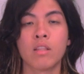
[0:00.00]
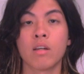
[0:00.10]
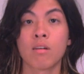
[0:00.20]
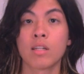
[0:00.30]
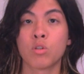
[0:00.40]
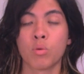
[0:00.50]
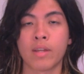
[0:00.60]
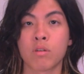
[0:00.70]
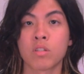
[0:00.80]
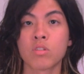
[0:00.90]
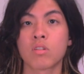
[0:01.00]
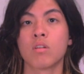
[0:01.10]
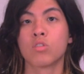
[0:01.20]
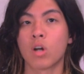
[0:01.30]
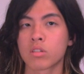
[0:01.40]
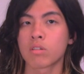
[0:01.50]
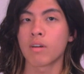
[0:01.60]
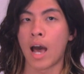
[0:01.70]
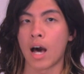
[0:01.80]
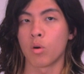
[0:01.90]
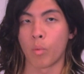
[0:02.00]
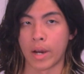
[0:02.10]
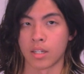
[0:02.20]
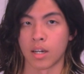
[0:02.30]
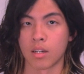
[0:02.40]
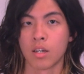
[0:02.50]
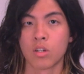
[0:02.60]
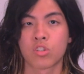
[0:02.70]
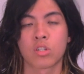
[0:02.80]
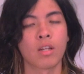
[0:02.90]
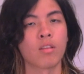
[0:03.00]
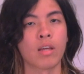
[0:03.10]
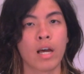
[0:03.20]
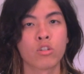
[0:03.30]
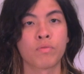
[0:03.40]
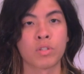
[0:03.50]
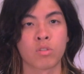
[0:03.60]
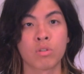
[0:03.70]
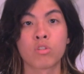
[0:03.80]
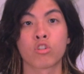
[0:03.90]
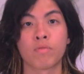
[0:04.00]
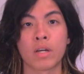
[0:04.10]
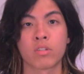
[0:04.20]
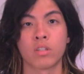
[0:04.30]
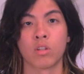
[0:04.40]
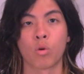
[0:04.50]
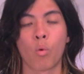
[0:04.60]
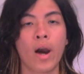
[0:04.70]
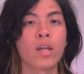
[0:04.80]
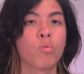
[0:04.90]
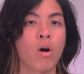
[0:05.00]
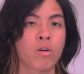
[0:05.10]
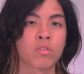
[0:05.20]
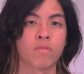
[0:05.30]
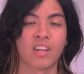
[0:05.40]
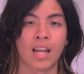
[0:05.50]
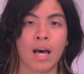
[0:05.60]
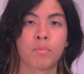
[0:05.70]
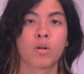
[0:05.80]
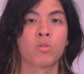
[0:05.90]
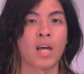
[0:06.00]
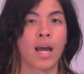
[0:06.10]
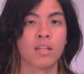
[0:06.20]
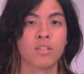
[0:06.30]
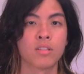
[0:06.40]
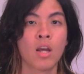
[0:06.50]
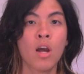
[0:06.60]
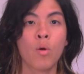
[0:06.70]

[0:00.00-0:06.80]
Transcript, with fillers: In the early 2000s, Dr. Hal Whitehead stood at the edge of his research vessel in the quiet waters of the Galapagos Islands